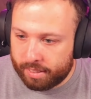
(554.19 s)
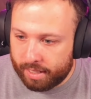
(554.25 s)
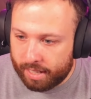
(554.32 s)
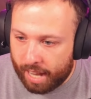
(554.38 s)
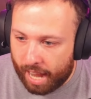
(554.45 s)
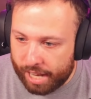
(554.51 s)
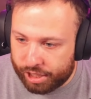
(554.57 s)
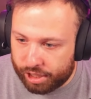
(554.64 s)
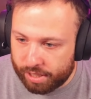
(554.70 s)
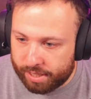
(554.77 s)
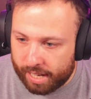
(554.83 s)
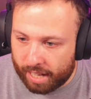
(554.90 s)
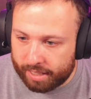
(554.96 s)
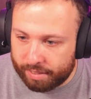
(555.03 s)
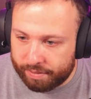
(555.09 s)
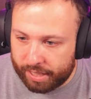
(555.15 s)
I just
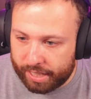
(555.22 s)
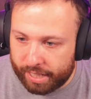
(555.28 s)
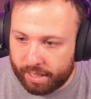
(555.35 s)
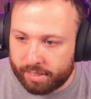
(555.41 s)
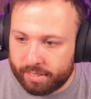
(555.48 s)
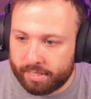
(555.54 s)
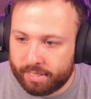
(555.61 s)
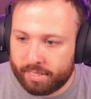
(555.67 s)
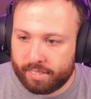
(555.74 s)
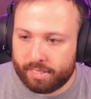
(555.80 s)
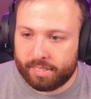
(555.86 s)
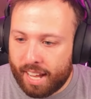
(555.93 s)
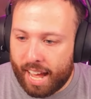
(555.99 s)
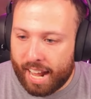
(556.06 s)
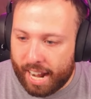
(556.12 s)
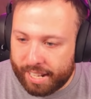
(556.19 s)
got the video
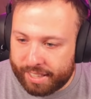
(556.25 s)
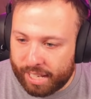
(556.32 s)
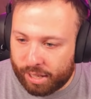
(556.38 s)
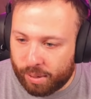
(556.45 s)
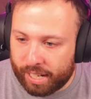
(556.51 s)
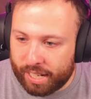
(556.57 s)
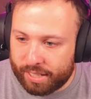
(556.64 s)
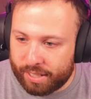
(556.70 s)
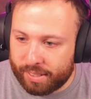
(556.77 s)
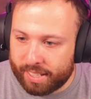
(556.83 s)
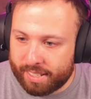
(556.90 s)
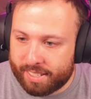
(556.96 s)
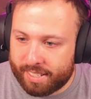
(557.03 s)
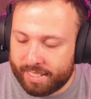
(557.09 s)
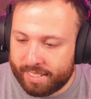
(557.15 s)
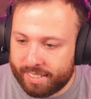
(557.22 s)
and I think we're going to do
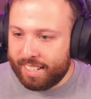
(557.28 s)
this.